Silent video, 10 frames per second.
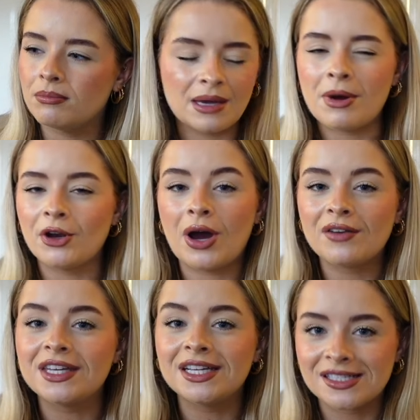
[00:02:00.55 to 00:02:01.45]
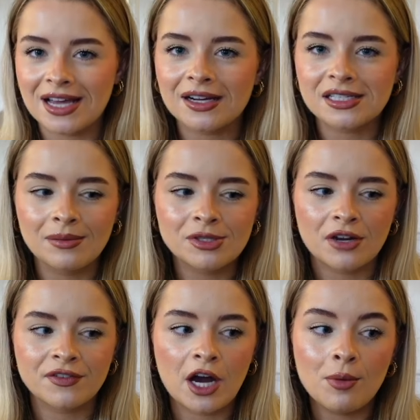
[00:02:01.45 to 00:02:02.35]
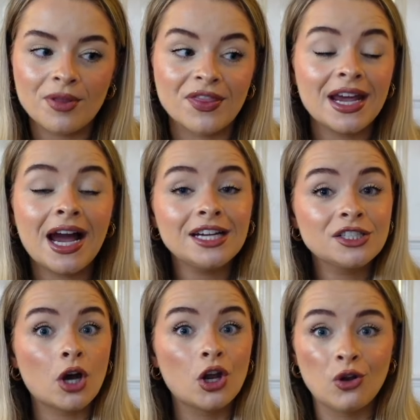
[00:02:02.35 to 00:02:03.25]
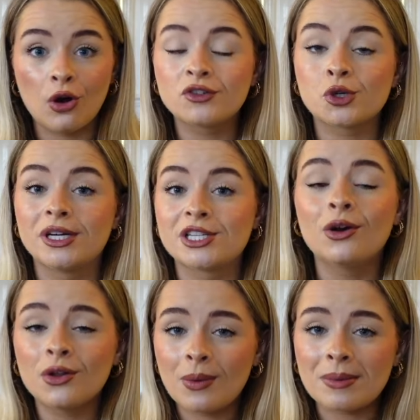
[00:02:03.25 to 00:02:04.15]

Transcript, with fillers: They might not have the exact same stuff now, but they had a lot of choice. Look on the